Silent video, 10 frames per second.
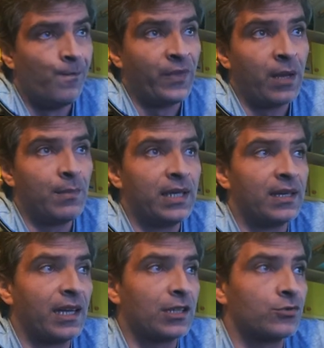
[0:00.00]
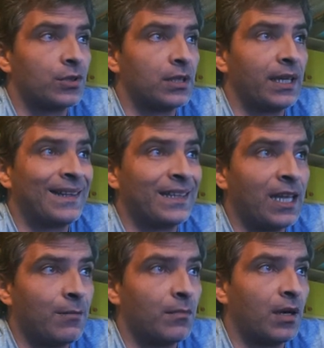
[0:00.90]
Namely, an actual
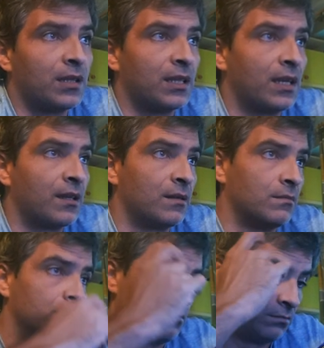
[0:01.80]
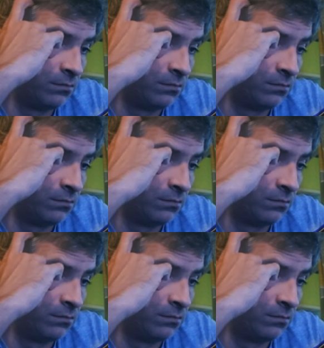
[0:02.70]
endgame other than